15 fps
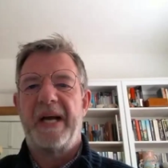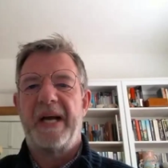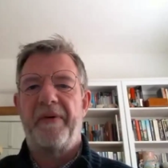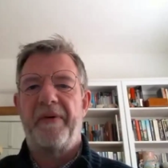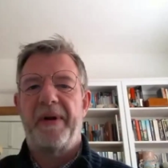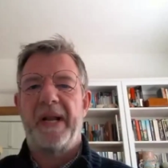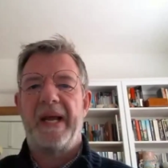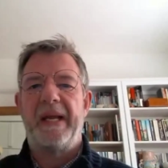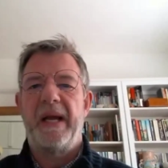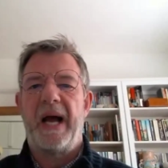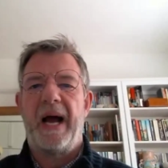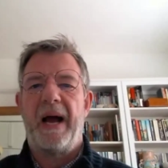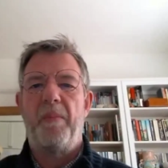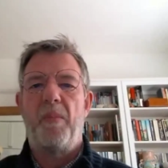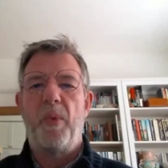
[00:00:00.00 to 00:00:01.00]
currently,
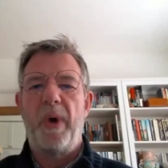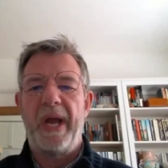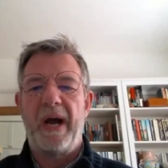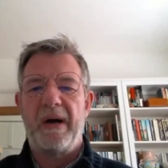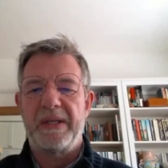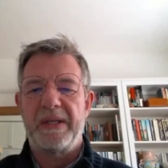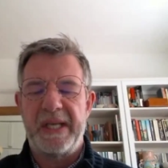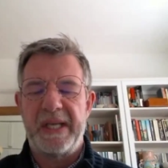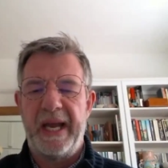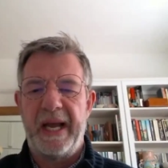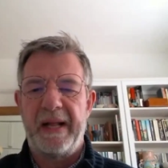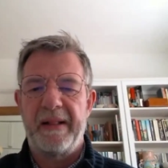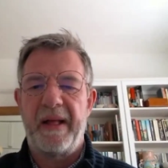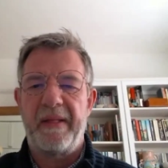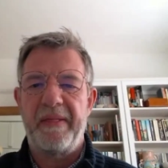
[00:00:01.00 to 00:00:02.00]
we are
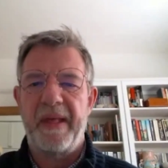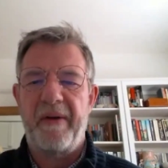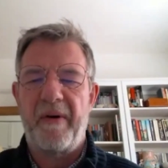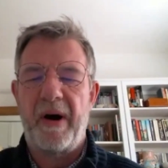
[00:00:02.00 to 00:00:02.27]
seeing that there